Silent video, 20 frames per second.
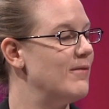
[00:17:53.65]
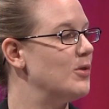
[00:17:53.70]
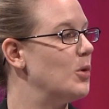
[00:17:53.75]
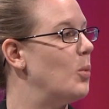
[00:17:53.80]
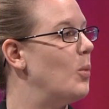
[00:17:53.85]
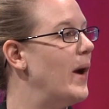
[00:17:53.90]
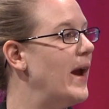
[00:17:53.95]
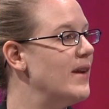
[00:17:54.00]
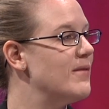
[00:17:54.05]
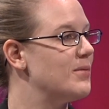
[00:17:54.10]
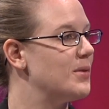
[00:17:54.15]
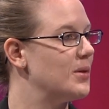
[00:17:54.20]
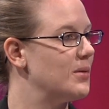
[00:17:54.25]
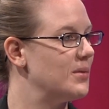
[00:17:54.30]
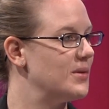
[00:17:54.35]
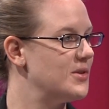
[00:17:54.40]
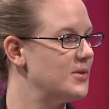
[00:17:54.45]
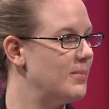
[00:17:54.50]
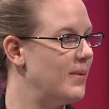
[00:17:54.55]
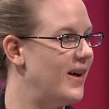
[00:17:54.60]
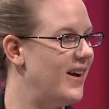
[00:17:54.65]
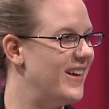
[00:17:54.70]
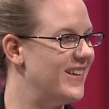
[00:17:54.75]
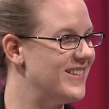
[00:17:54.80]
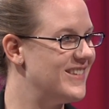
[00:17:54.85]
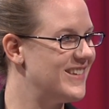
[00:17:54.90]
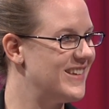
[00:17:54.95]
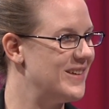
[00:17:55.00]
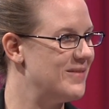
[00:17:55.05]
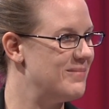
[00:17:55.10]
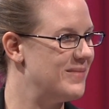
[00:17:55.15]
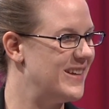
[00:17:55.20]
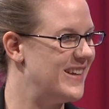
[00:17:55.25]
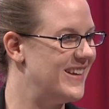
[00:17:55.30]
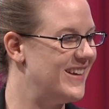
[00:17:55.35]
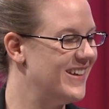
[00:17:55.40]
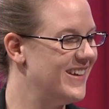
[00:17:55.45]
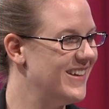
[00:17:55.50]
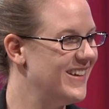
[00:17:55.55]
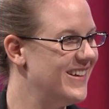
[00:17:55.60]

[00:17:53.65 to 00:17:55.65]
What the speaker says: to wait for a response can be